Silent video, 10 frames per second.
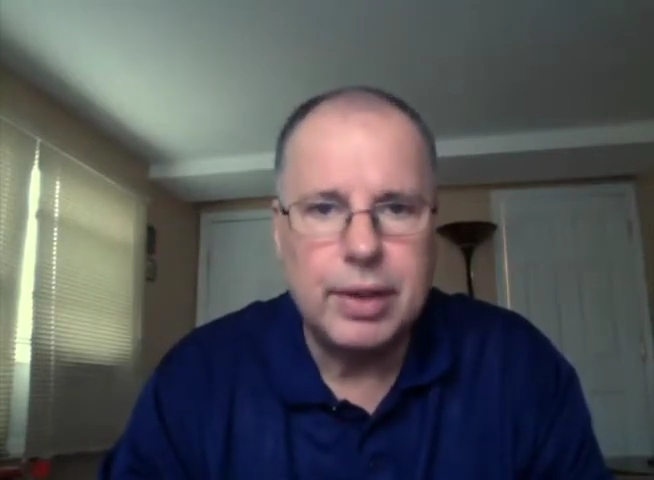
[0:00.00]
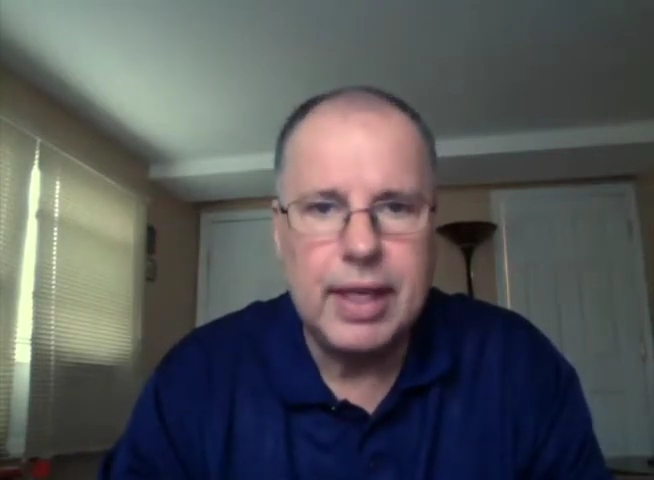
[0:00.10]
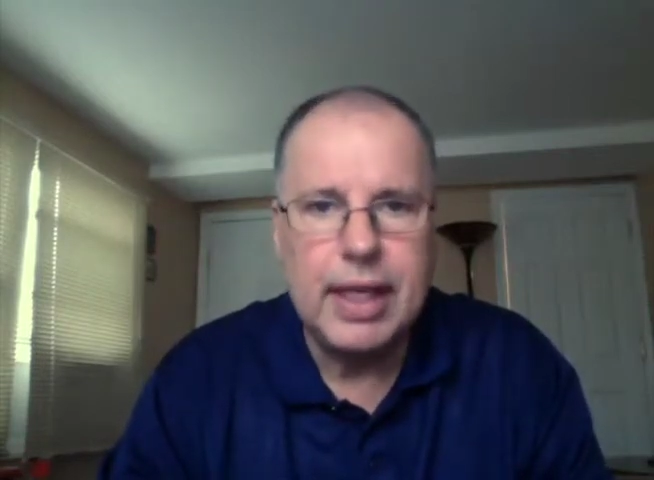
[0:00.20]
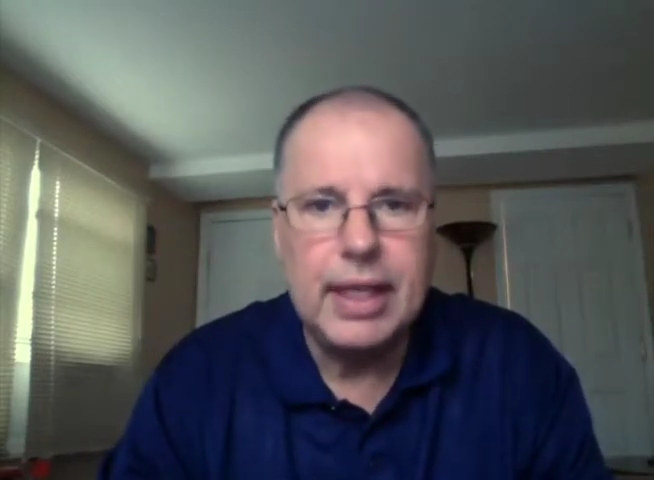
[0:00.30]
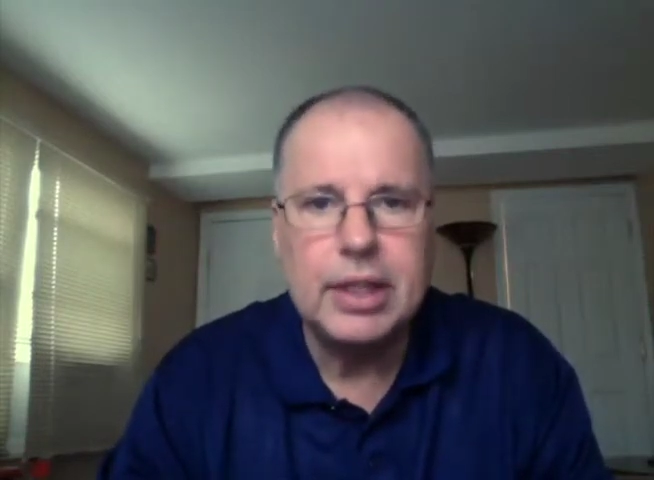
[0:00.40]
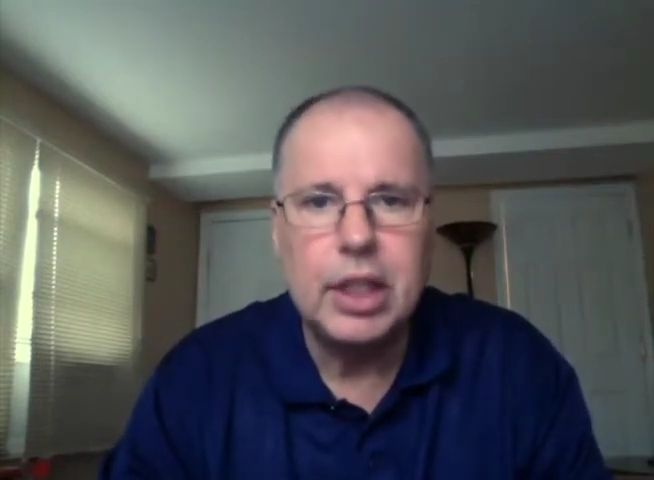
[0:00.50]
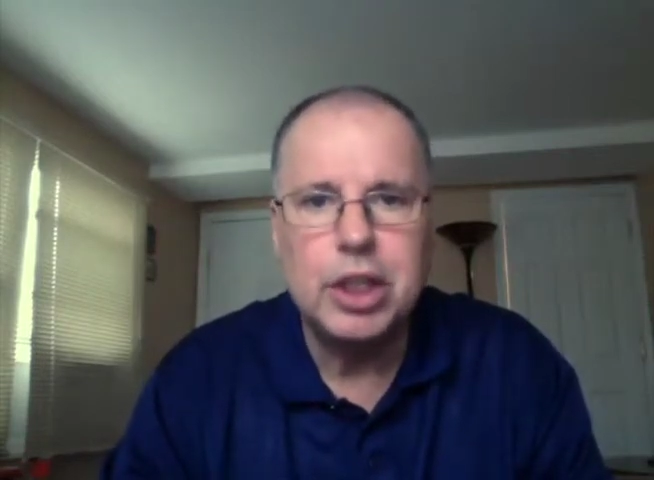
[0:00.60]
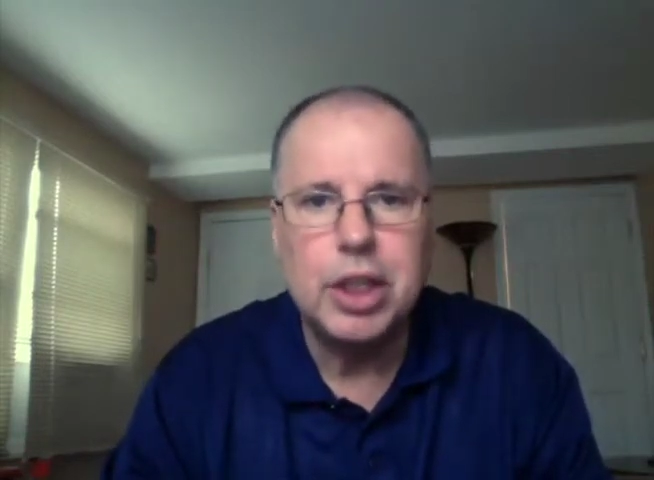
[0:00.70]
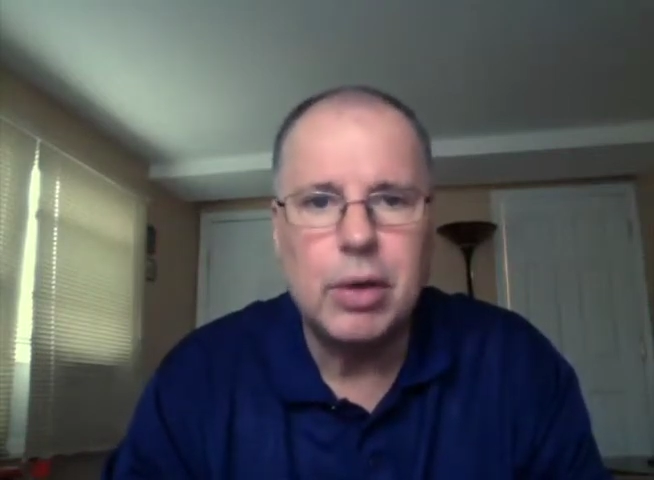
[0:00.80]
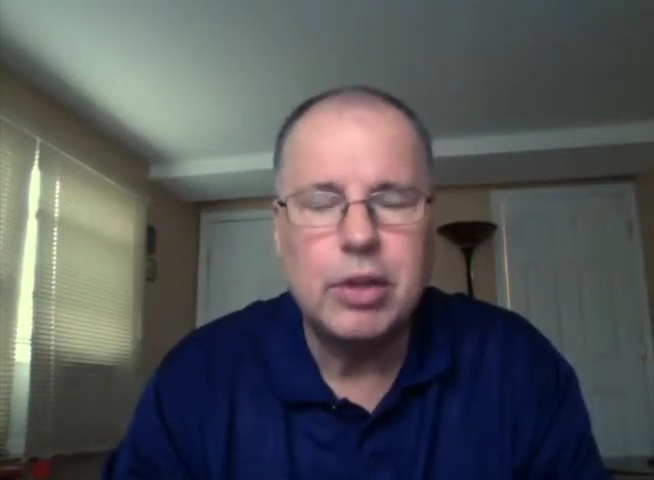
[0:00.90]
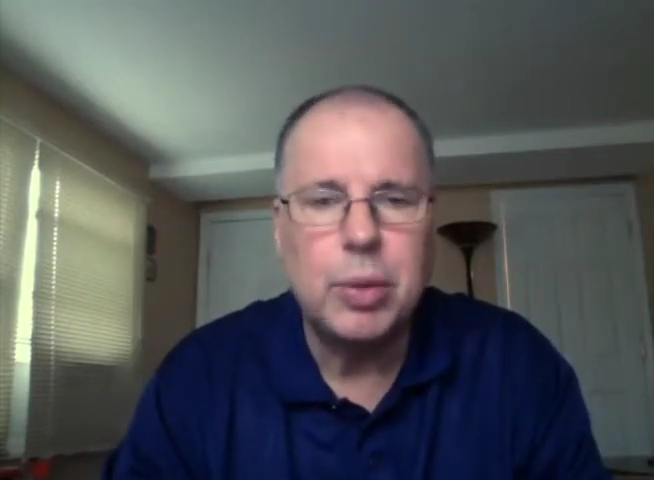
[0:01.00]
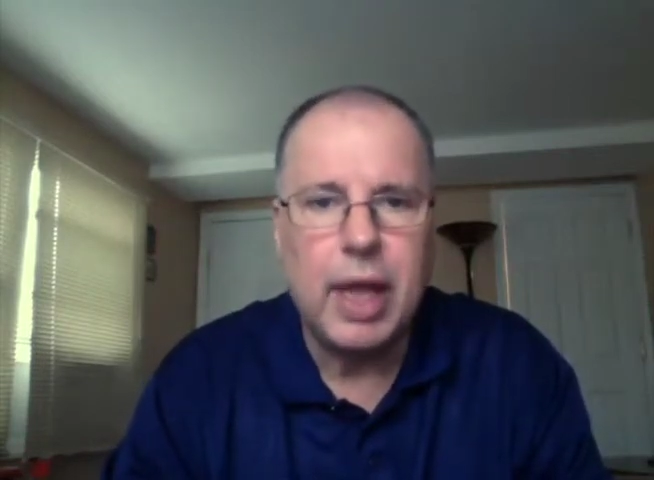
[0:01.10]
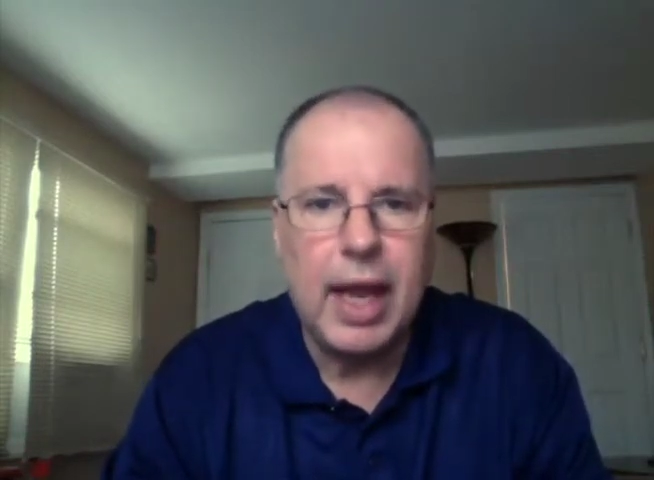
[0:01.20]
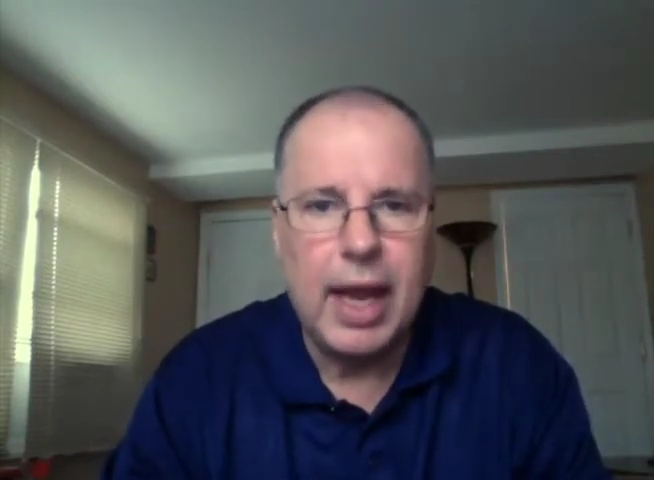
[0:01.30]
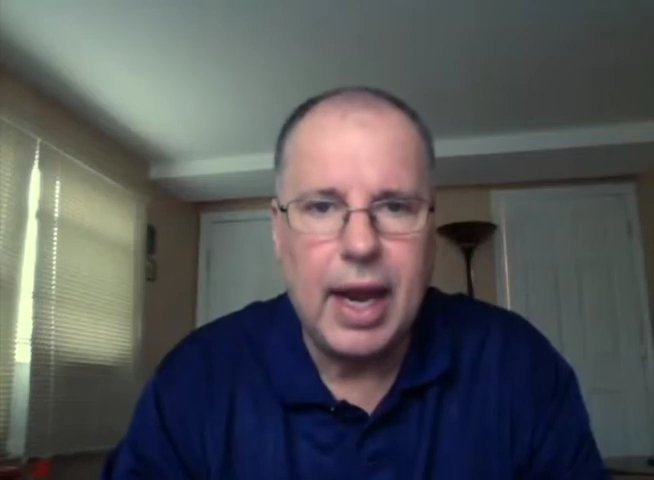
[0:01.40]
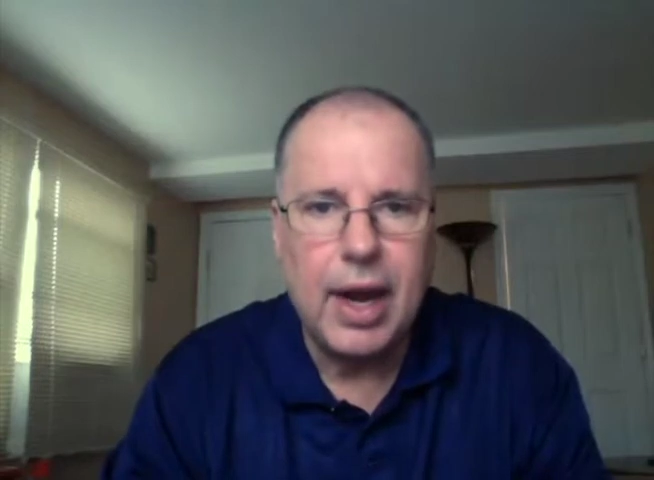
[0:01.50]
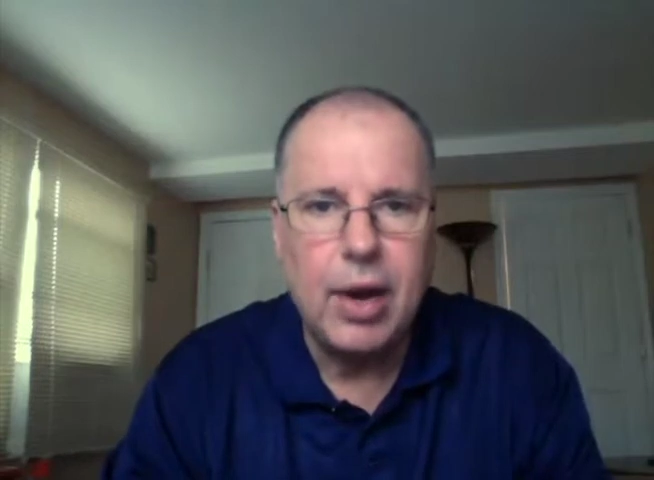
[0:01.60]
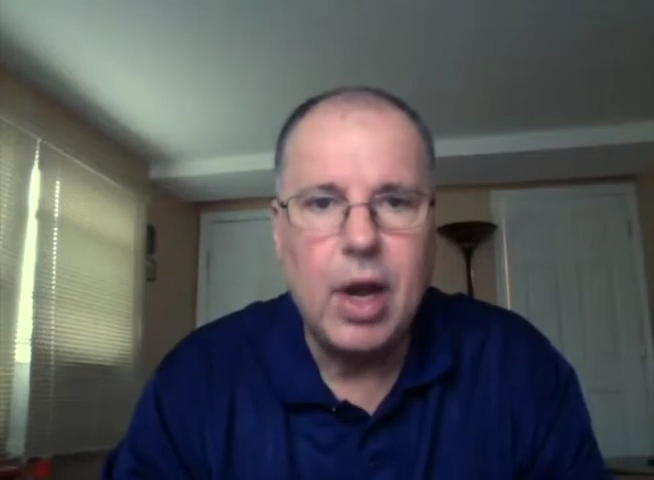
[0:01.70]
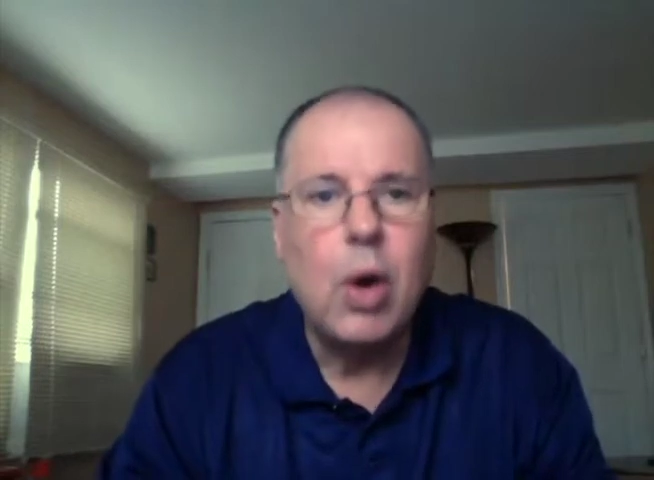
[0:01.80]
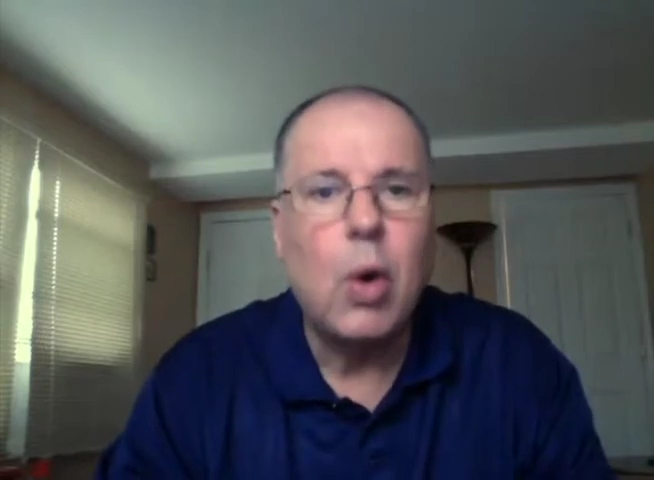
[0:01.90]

These shows will air